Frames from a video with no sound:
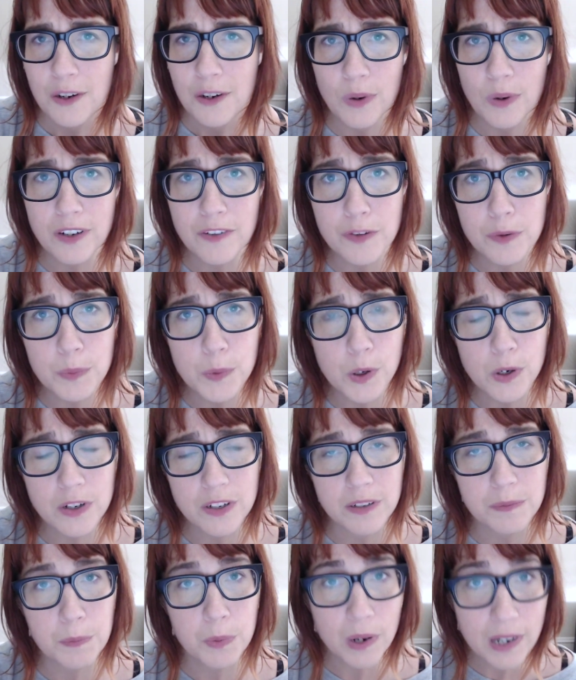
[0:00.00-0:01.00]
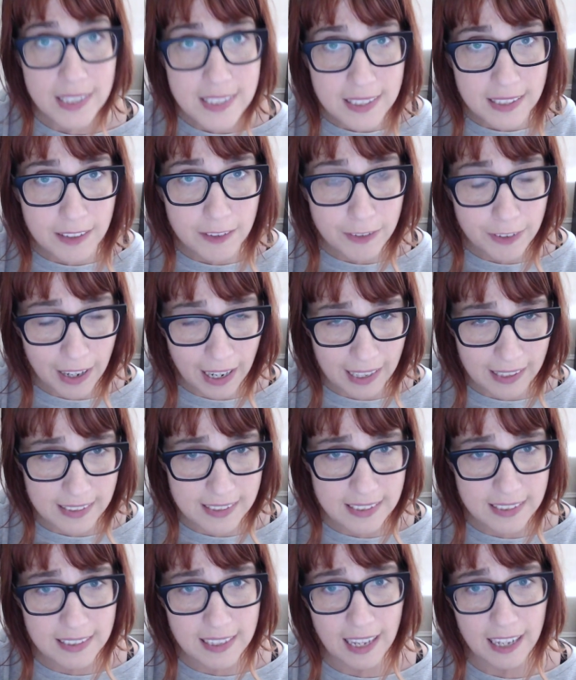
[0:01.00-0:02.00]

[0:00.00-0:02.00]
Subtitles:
One of the more depressing facts